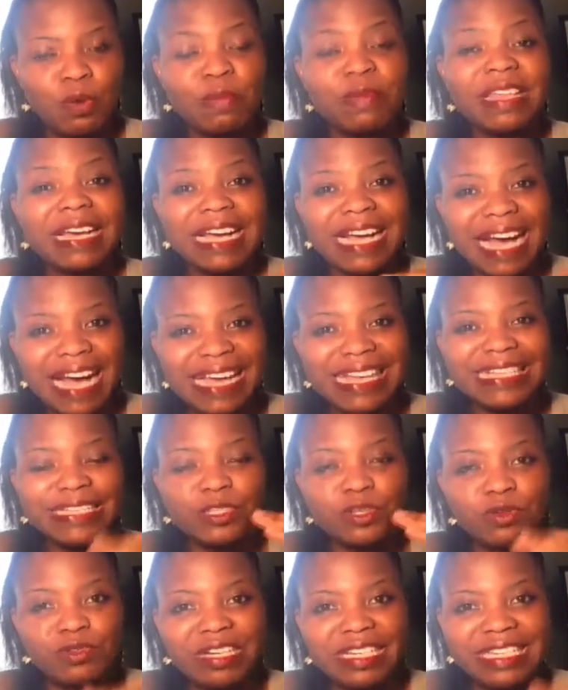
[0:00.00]
the car is
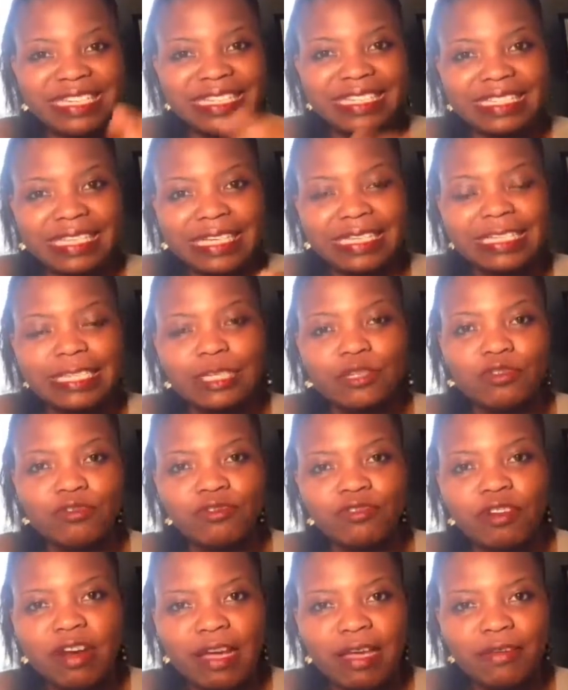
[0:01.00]
already set in
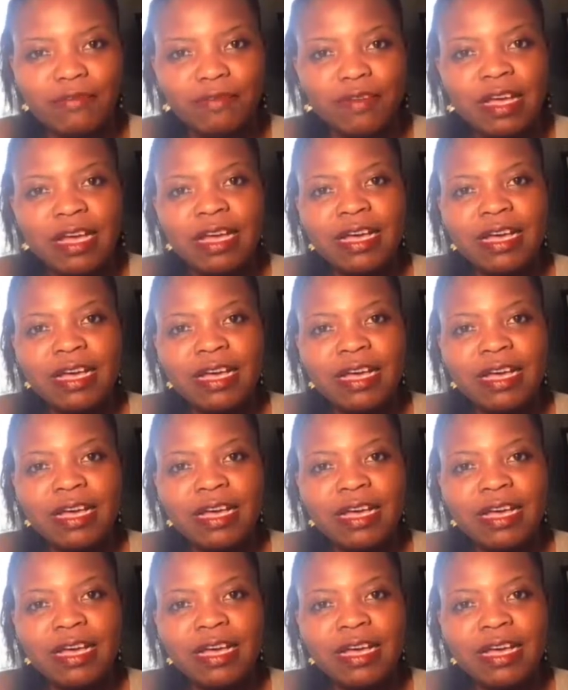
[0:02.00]
drive,